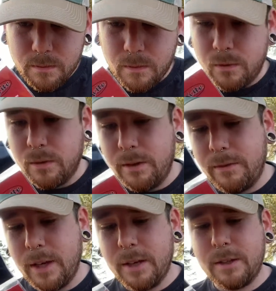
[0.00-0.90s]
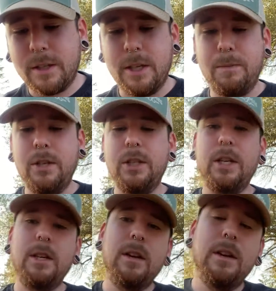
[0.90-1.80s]
Reflex skipping
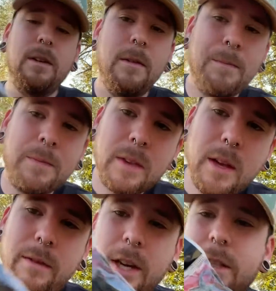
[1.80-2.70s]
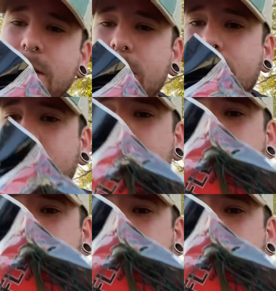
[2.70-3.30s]
jig. I've actually never heard of